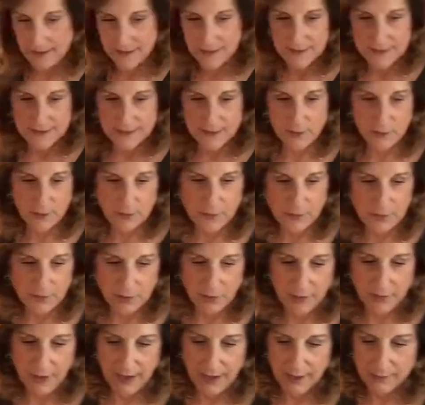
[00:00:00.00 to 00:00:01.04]
So I'm going to
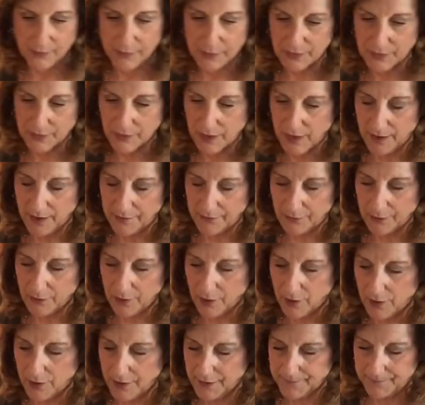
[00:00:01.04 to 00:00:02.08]
go ahead and put the cover
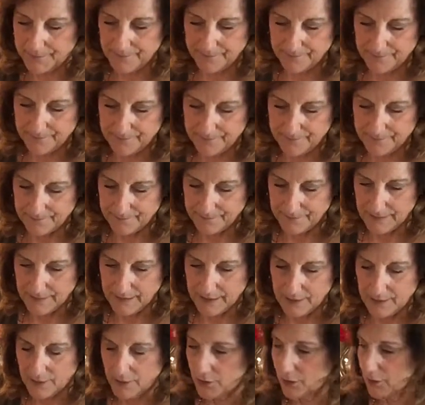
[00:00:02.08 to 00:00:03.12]
on.
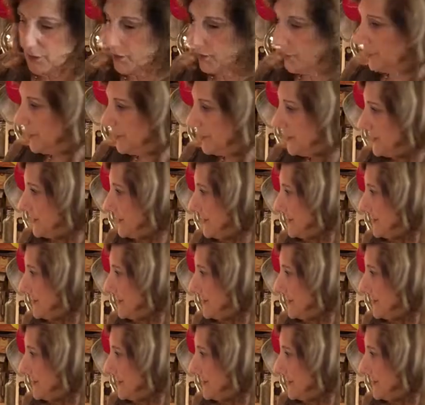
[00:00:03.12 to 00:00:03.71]
Oh, this